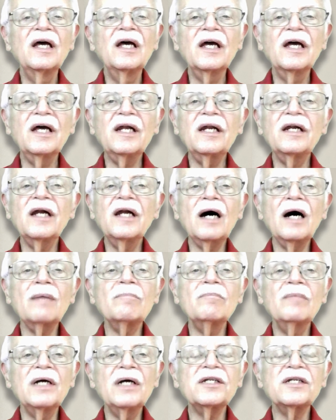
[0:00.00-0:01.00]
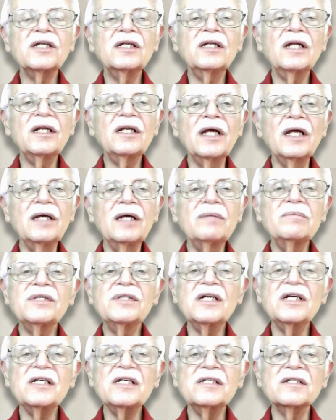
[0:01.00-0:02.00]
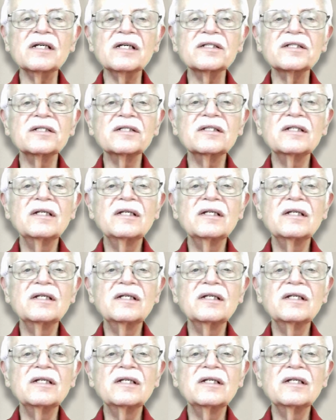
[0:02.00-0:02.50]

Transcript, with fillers: he did not mention the name Jesus.